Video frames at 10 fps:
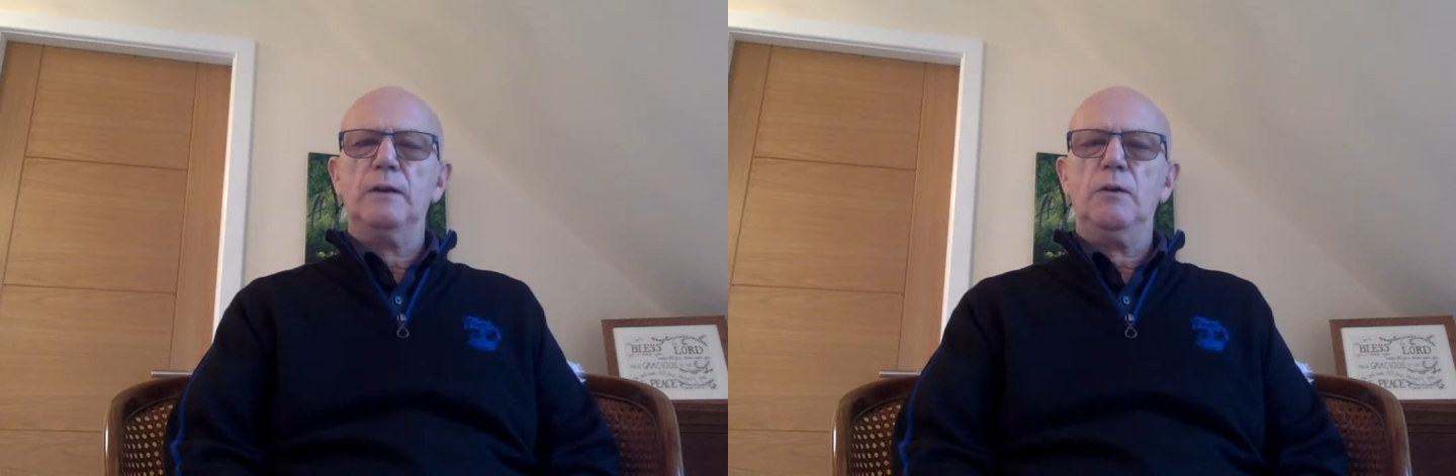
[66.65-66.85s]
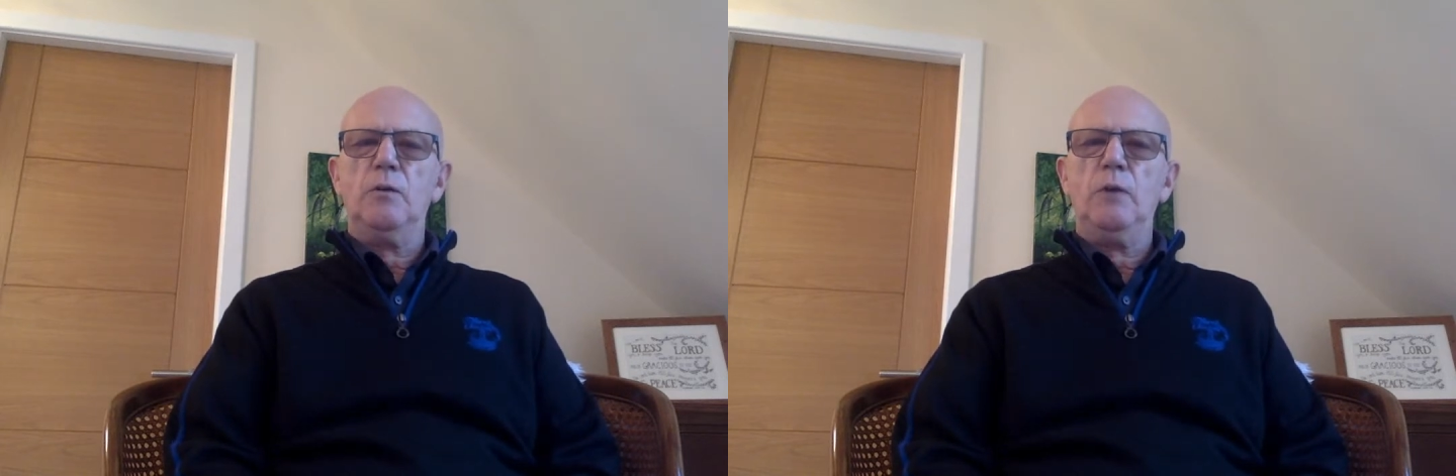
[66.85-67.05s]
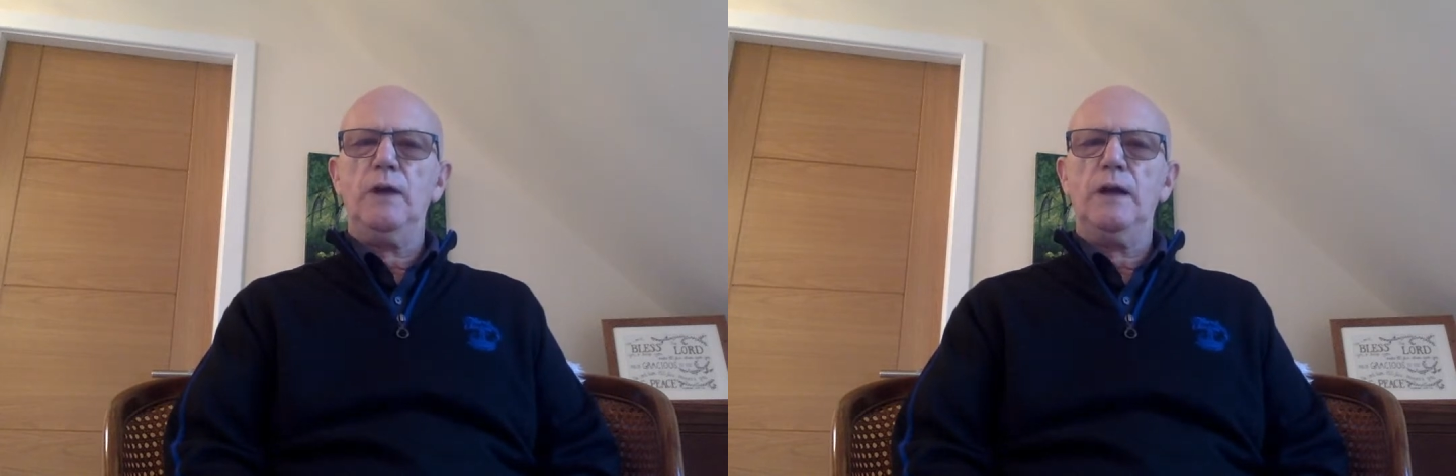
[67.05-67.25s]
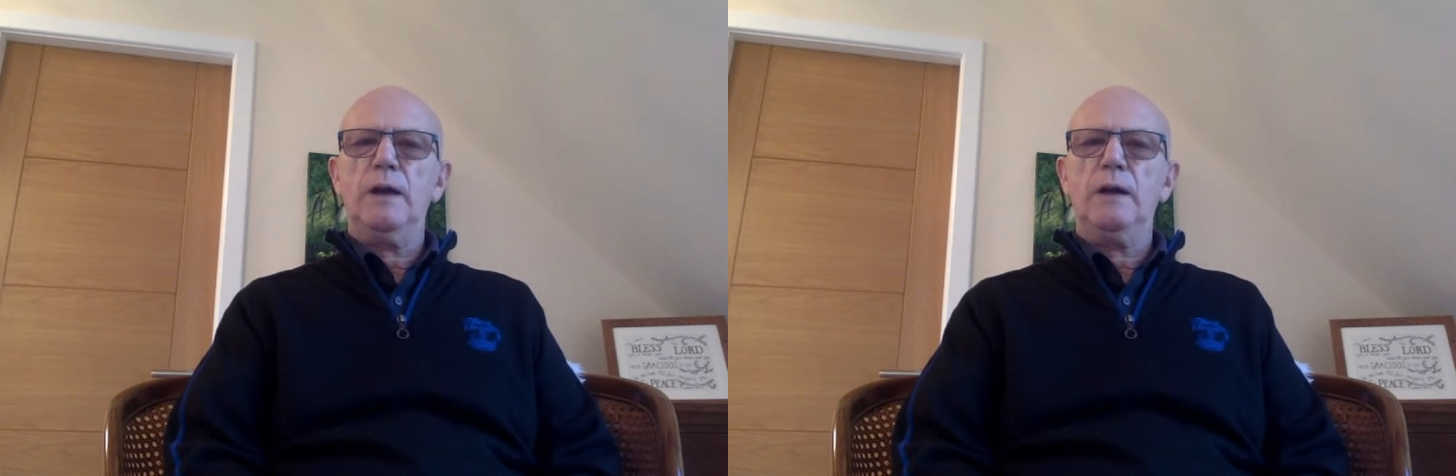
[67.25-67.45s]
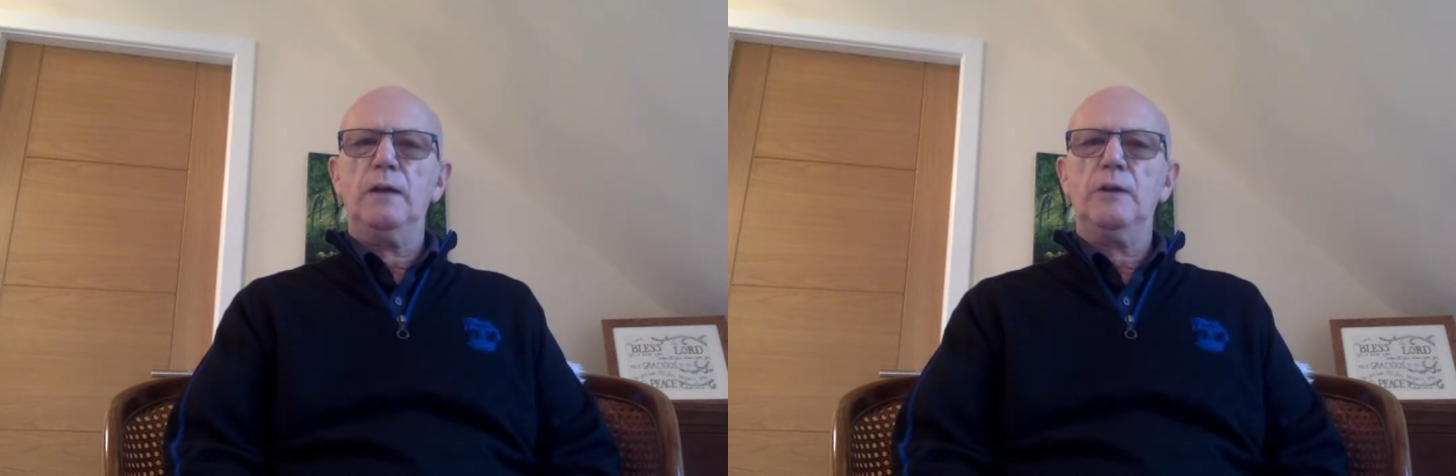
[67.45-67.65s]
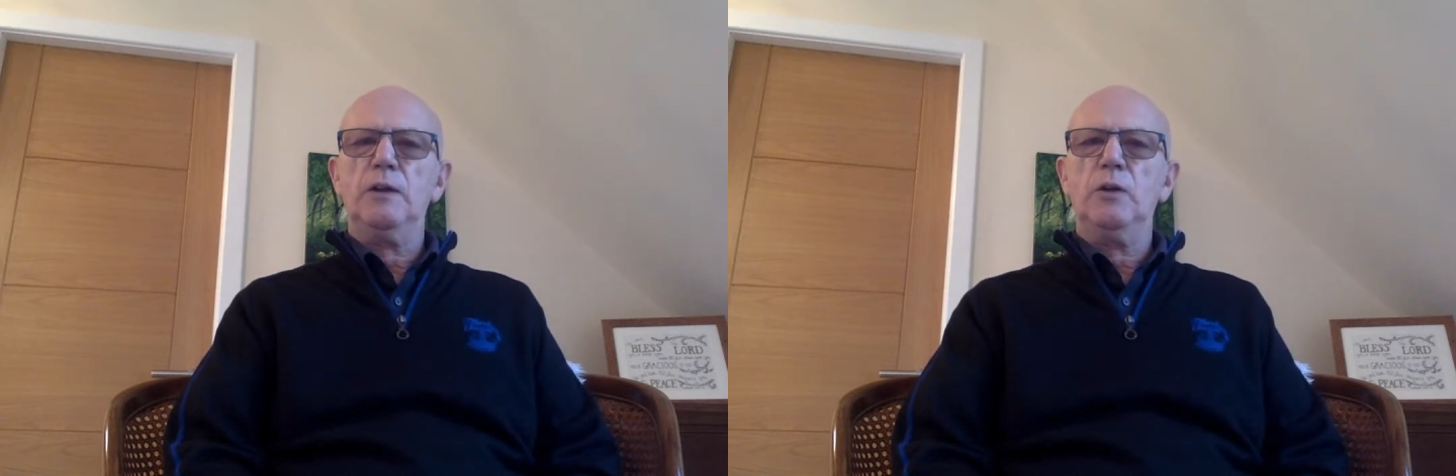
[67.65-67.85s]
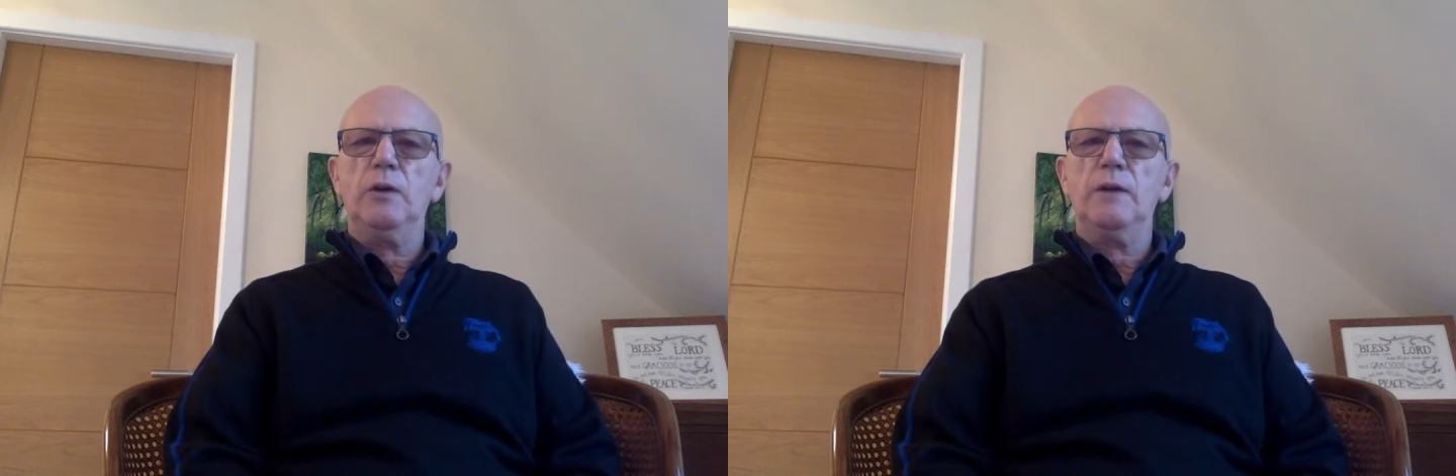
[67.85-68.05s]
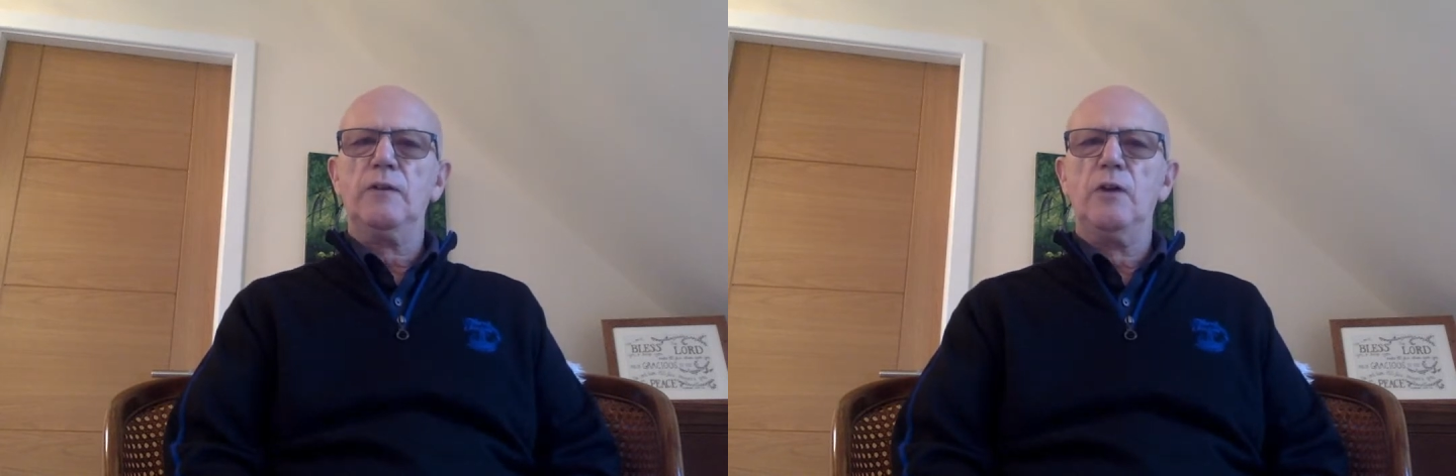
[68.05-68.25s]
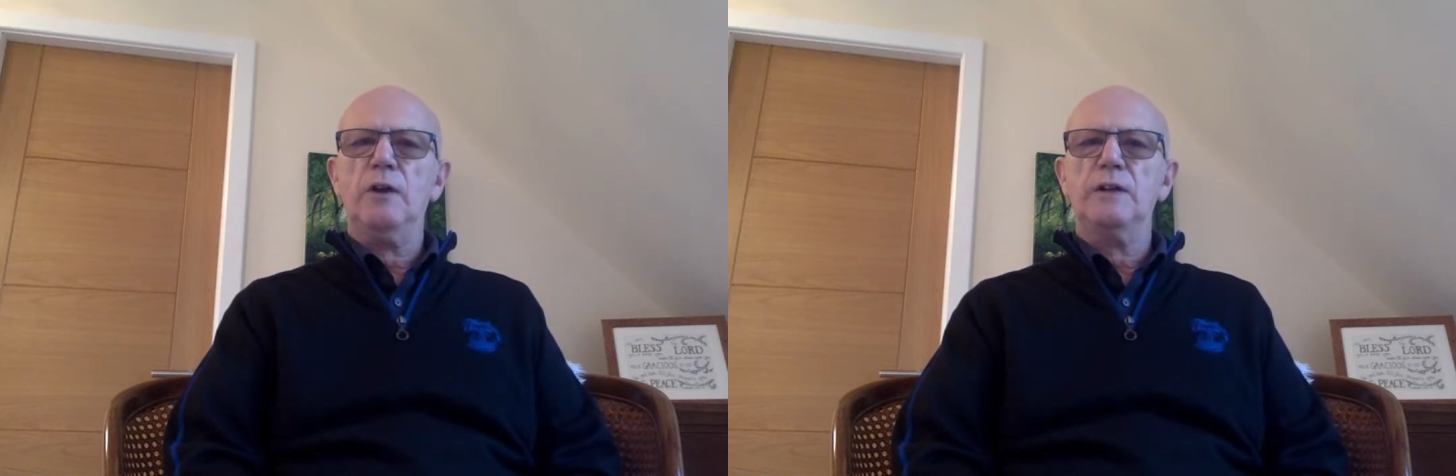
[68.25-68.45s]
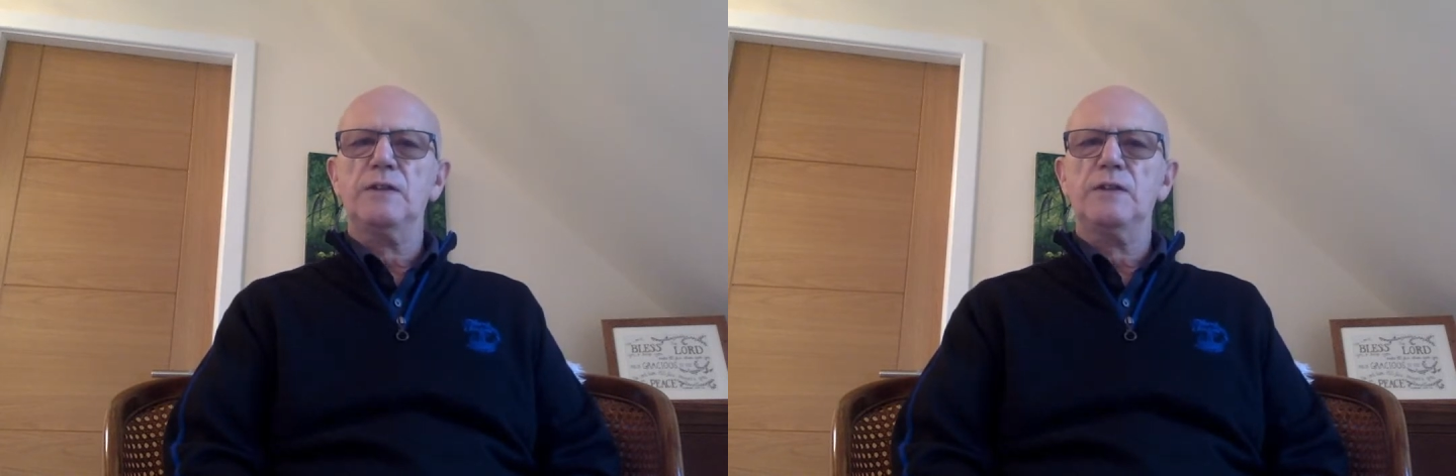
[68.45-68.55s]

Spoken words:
where the glory of God is